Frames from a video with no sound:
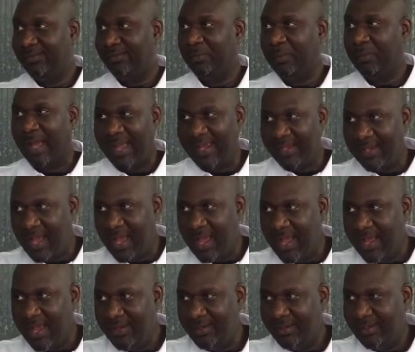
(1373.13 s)
by
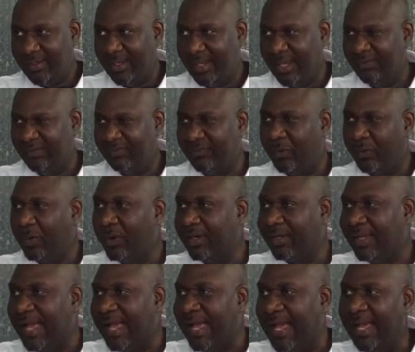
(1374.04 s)
God and
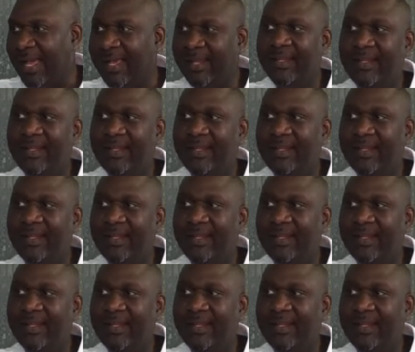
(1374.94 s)
for God.